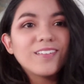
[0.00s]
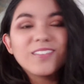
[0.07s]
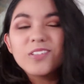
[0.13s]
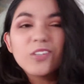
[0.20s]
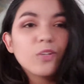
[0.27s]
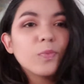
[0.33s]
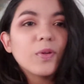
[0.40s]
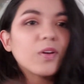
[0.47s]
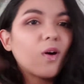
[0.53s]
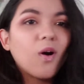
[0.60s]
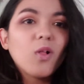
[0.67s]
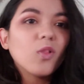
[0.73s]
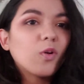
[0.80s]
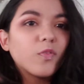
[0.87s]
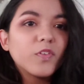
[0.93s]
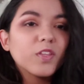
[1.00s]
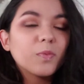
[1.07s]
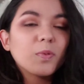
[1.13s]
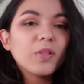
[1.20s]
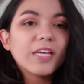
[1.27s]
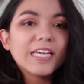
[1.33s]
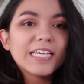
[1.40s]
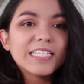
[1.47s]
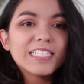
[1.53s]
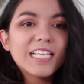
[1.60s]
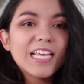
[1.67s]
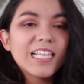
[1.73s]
a little bit all over the place.